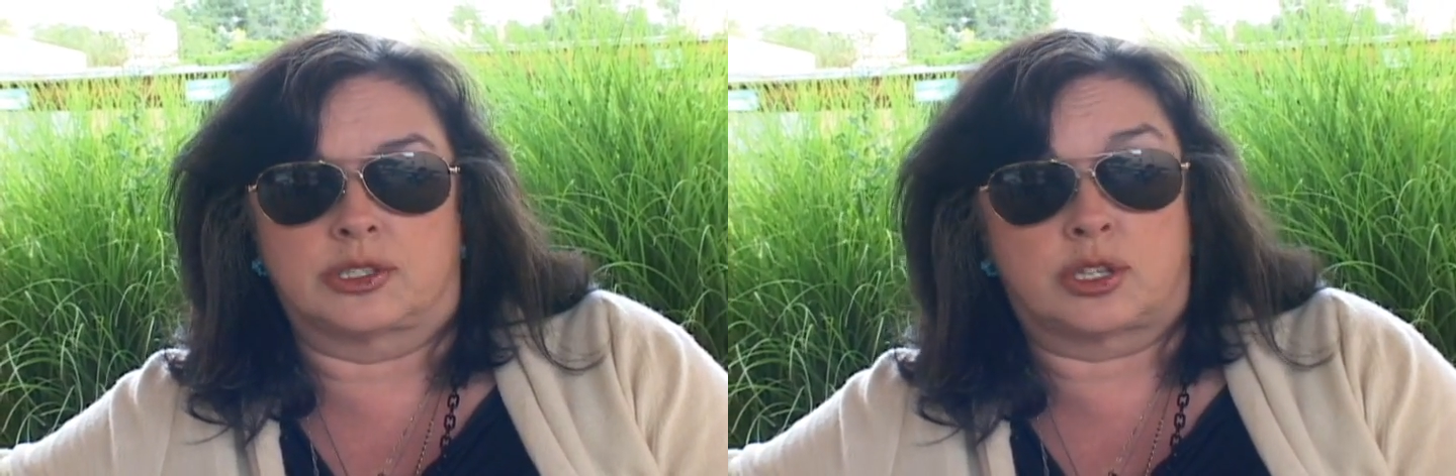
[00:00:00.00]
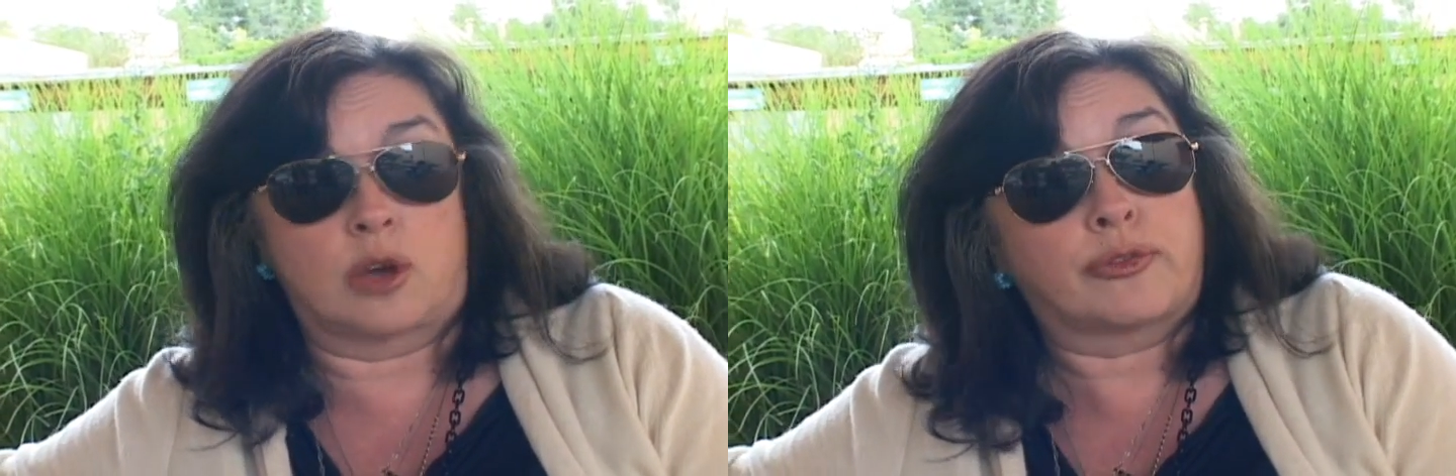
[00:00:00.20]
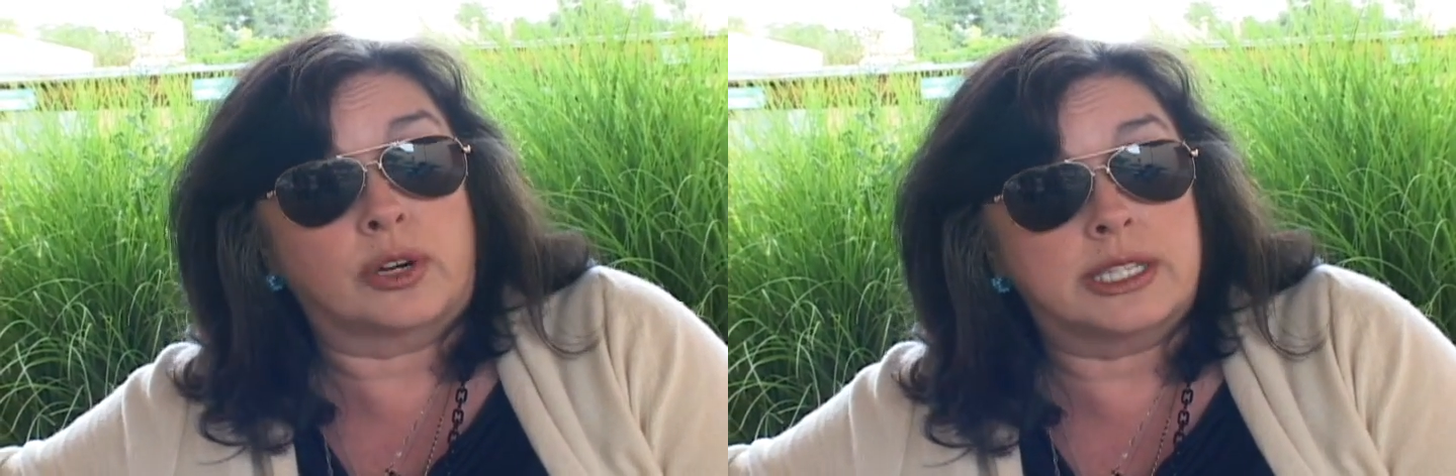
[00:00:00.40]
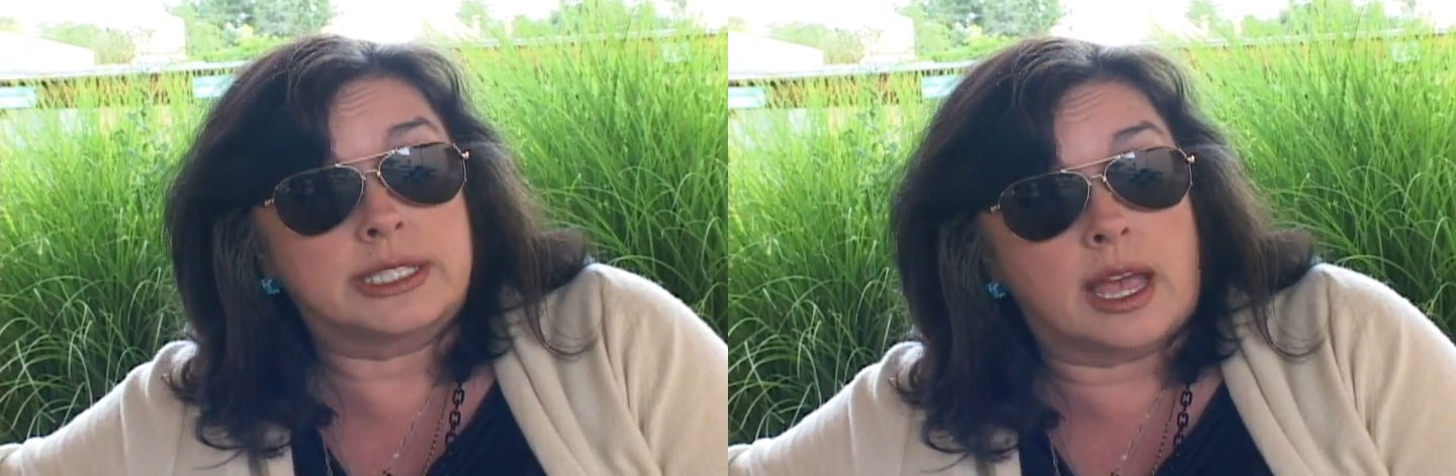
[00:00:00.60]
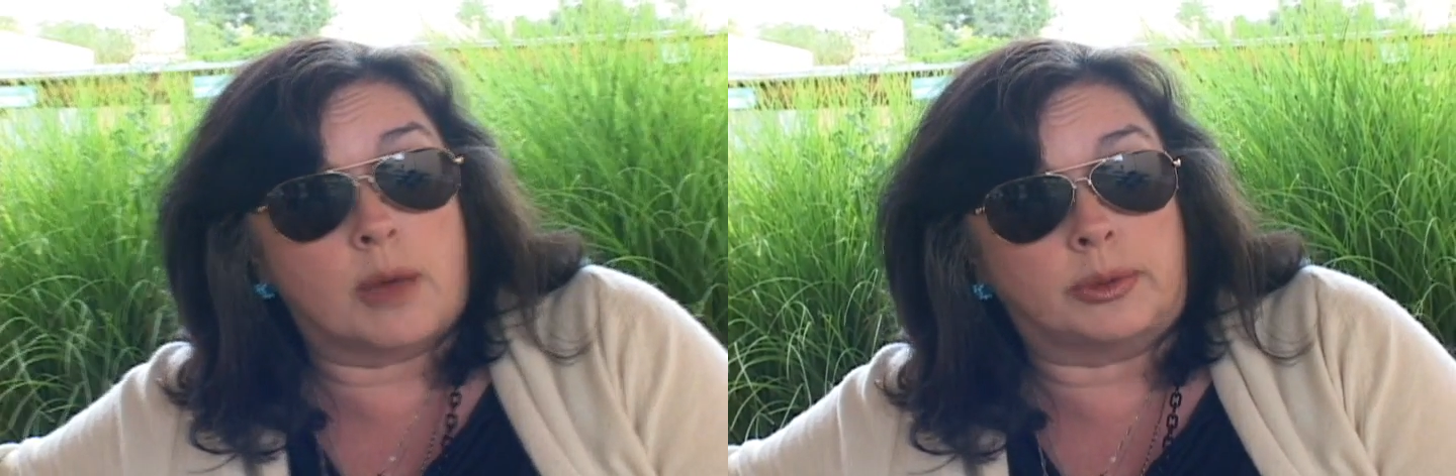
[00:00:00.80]
So for
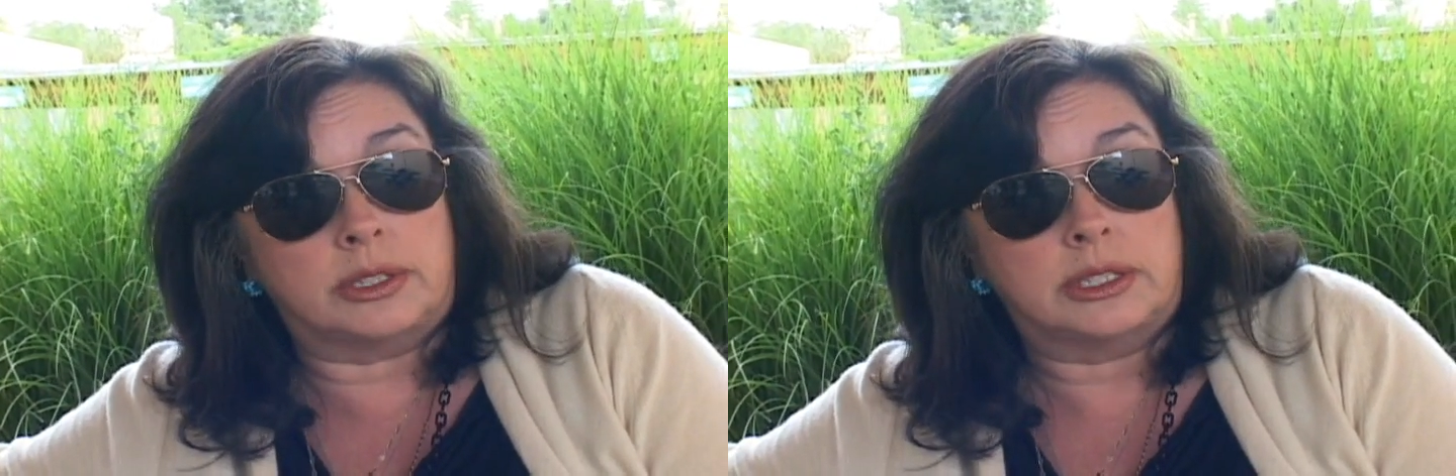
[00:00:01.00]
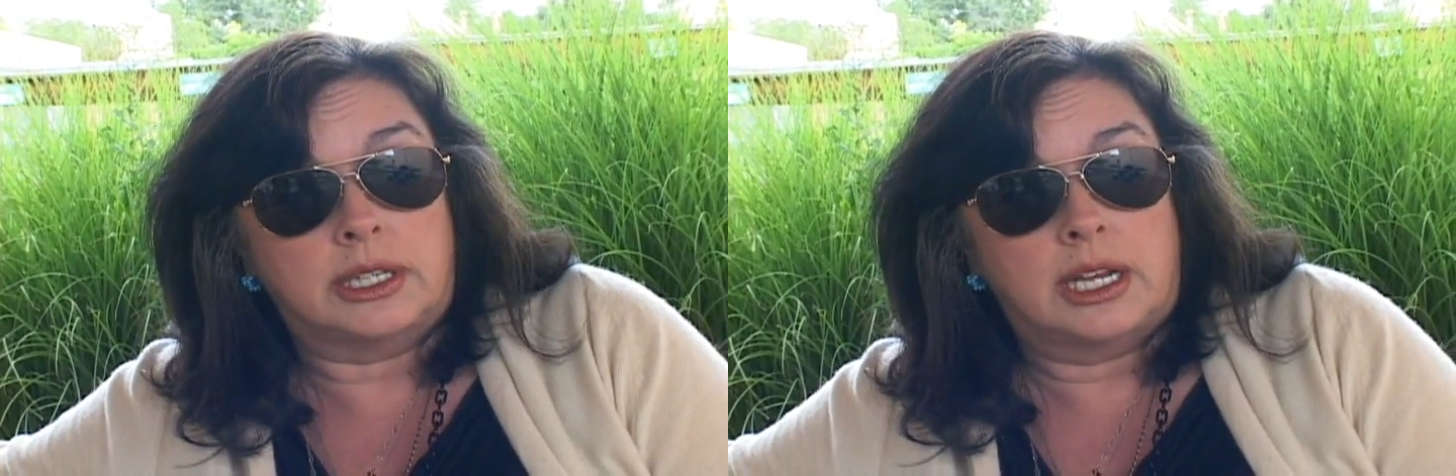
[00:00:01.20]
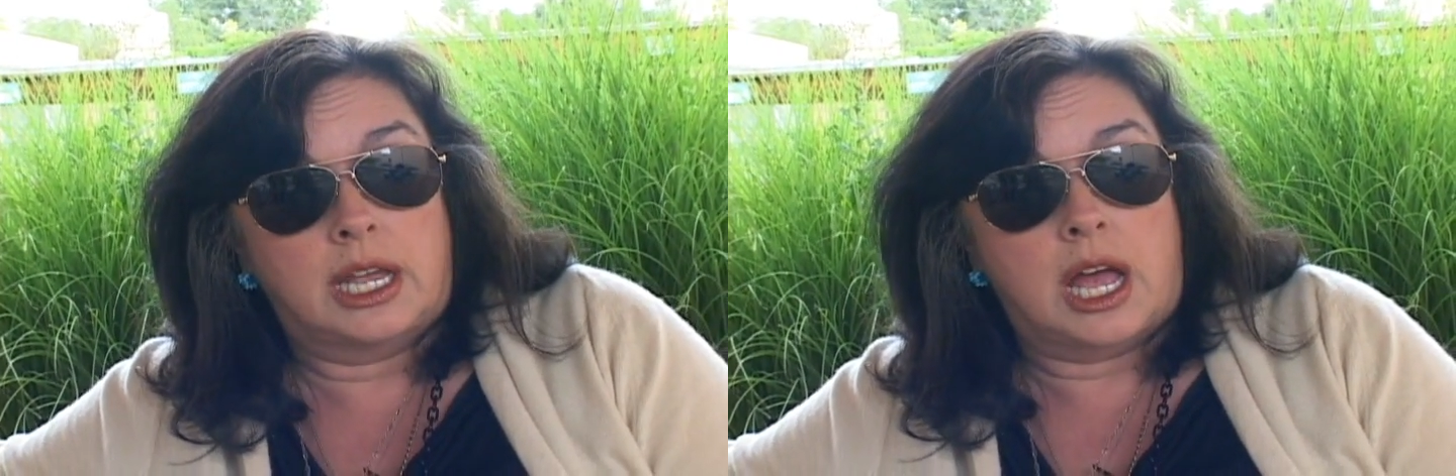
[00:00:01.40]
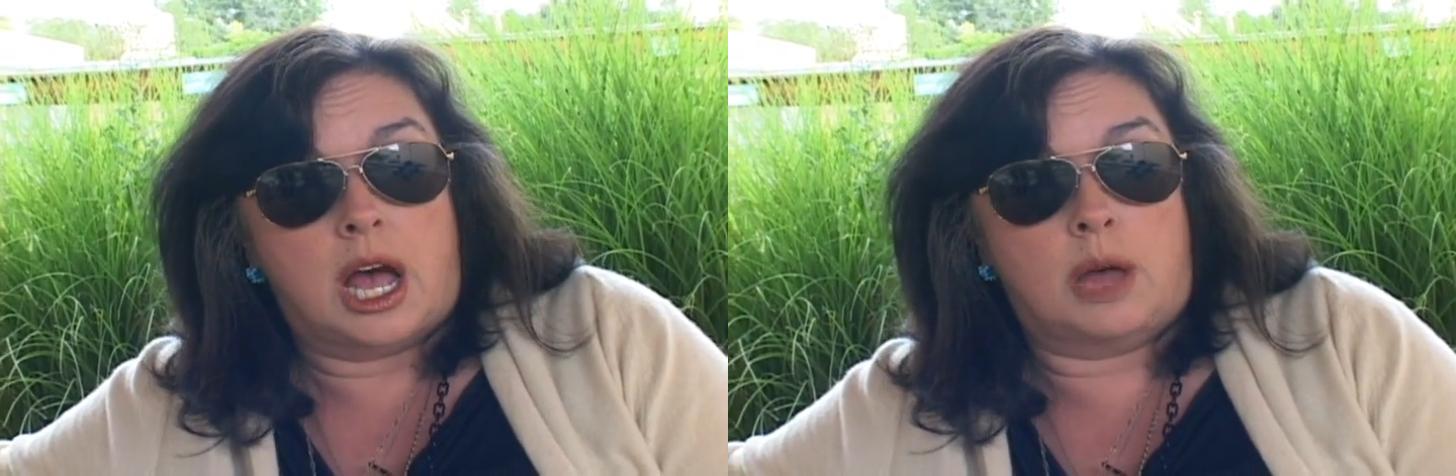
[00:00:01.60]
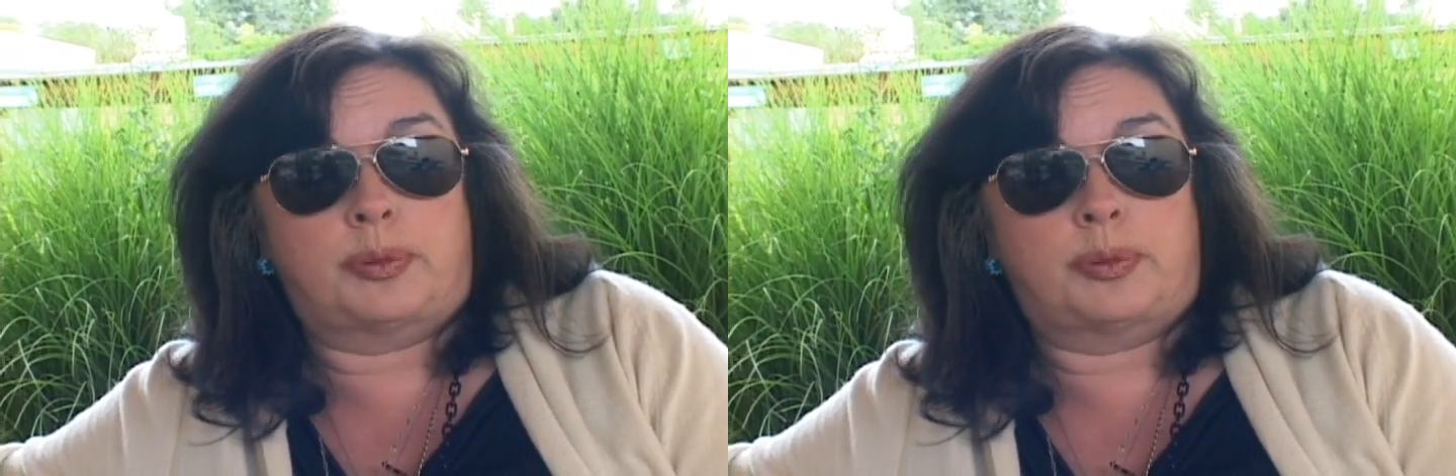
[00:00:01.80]
example, a